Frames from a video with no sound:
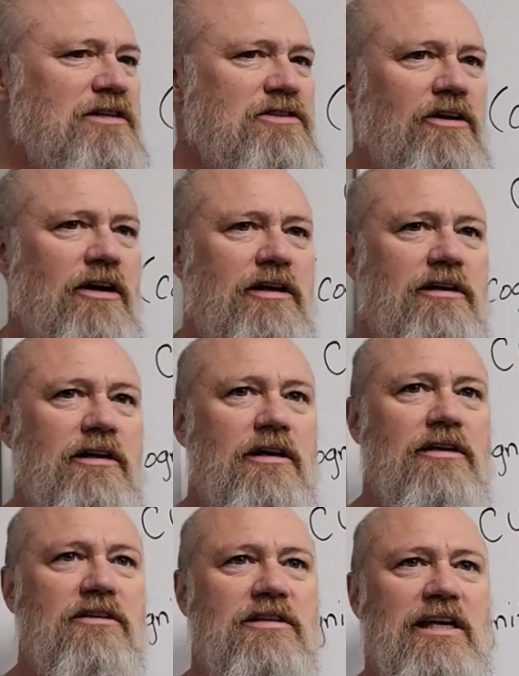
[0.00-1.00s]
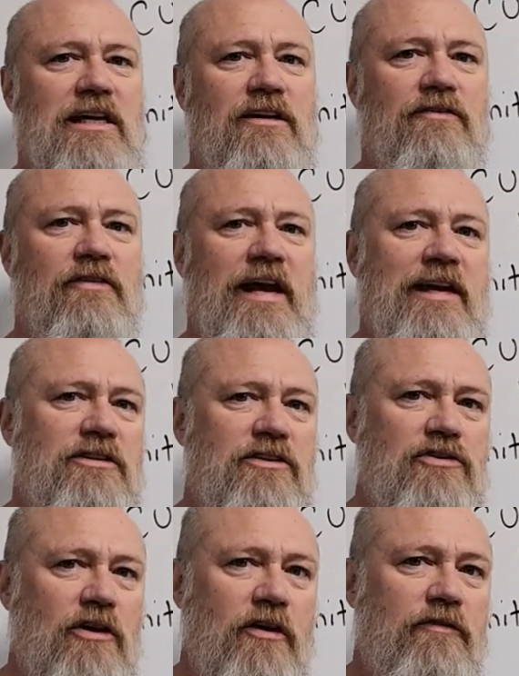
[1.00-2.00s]
that's done to take
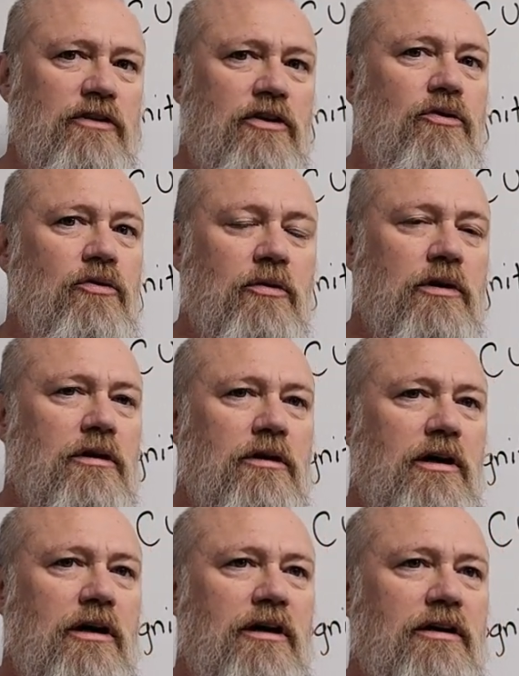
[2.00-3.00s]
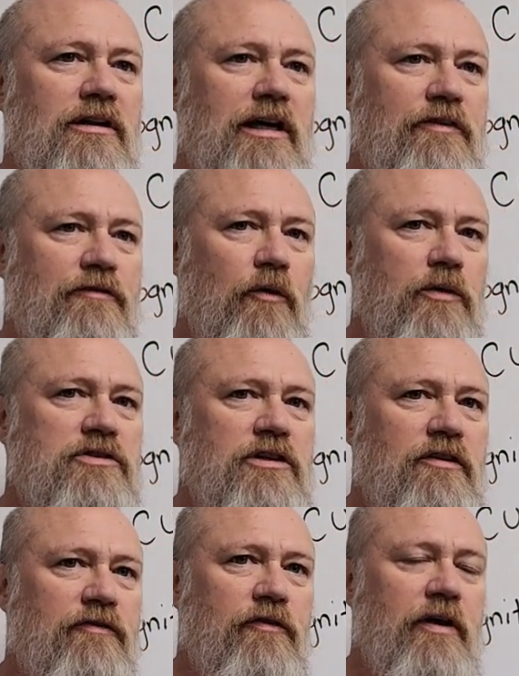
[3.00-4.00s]
advantage of you, uh, like
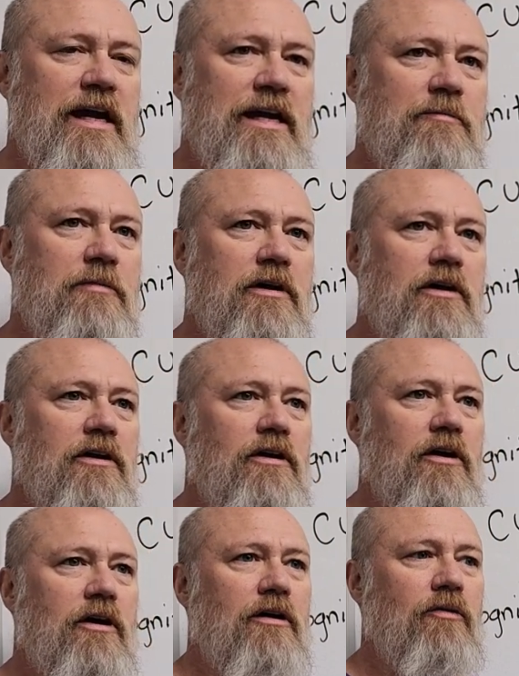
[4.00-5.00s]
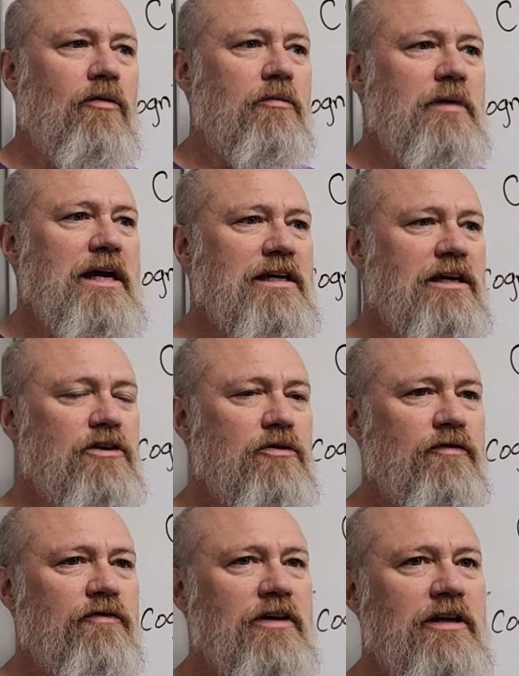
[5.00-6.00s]
forcing a frame uh, or making
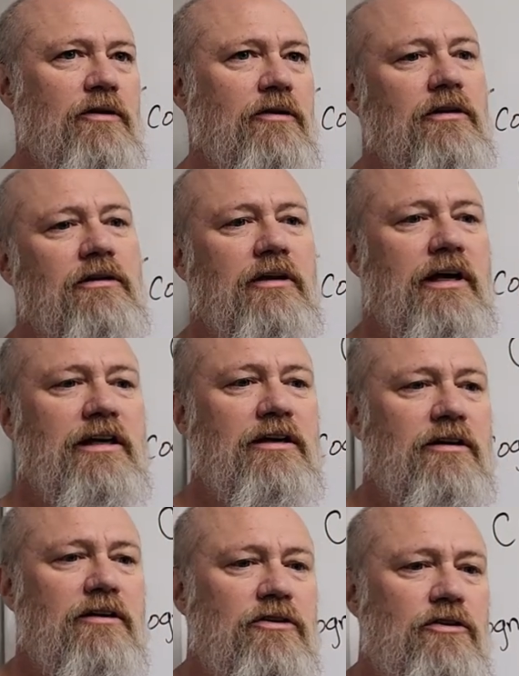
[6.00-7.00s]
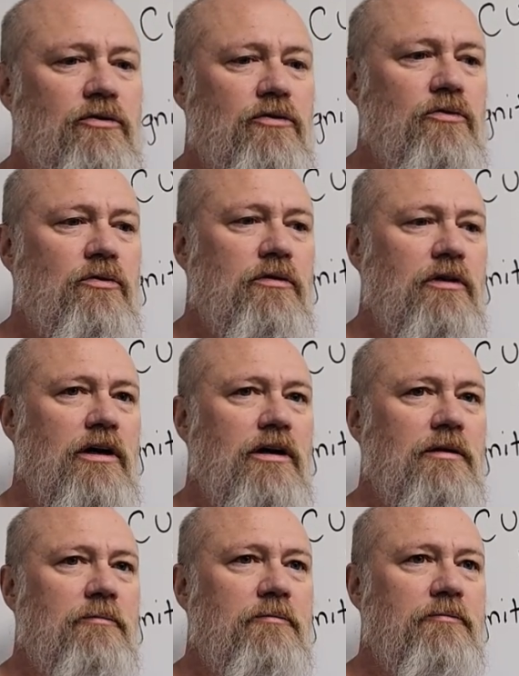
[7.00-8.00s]
you feel like you
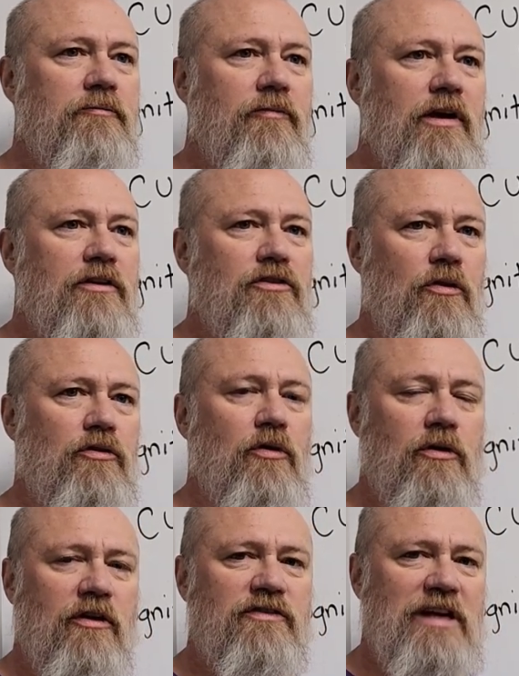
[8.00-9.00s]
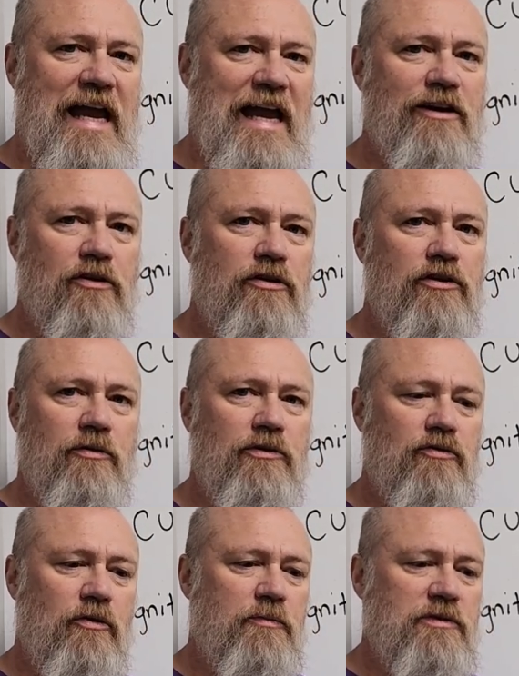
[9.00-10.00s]
um, don't know enough to anchor you
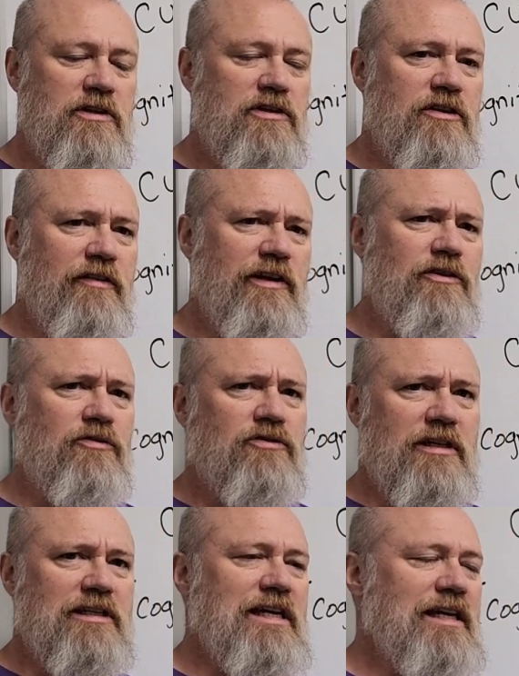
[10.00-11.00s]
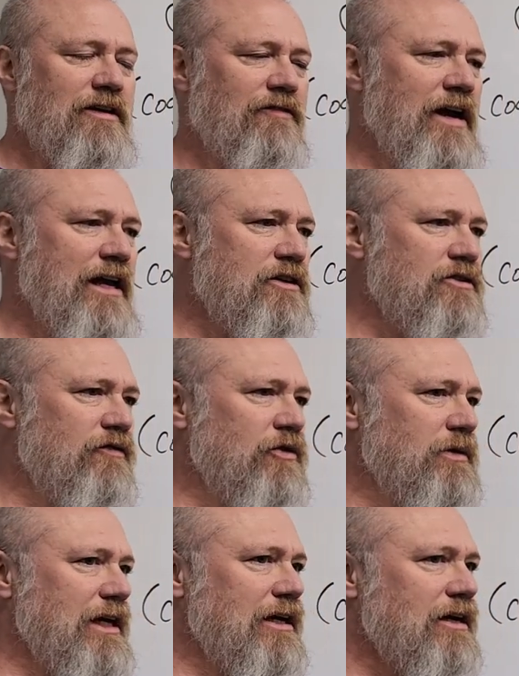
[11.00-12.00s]
into a position of ignorance. They take advantage of
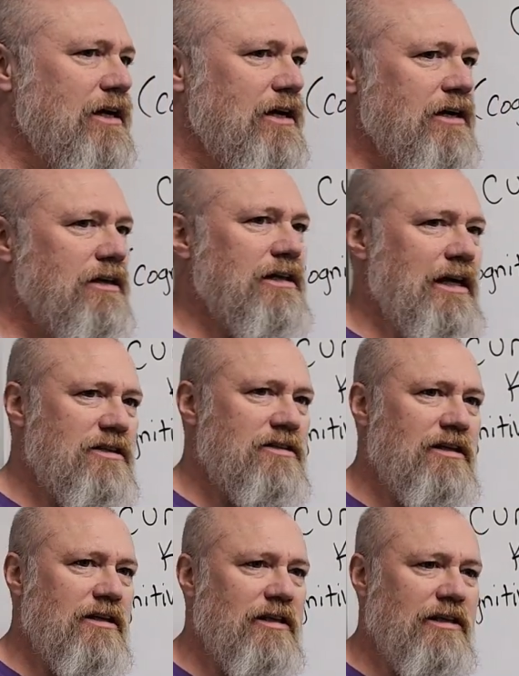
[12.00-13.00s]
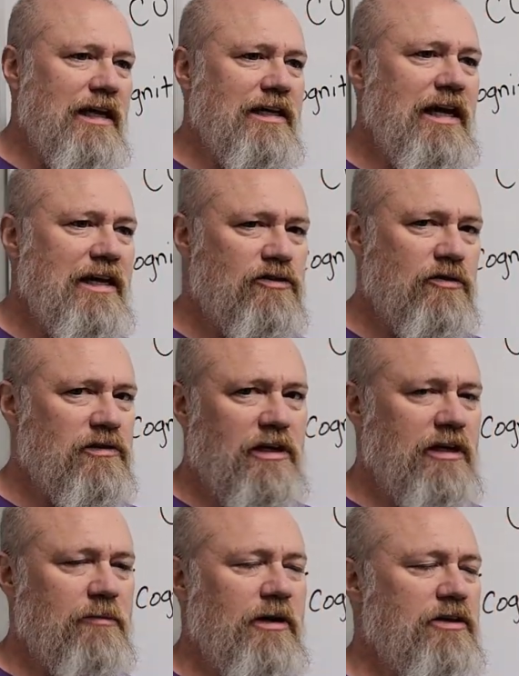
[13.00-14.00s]
you in that, that in that case.
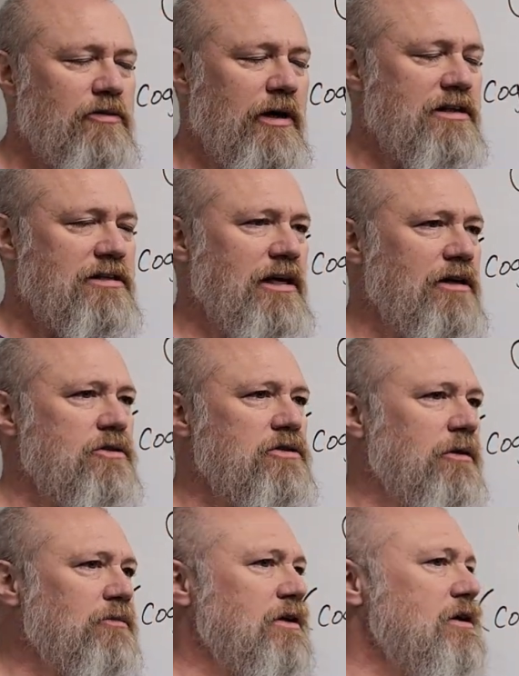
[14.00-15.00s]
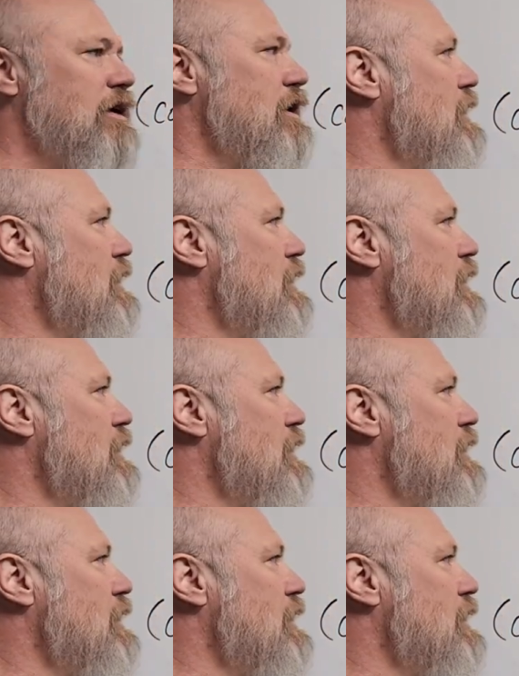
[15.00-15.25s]
Usually anybody's trying to sell you something.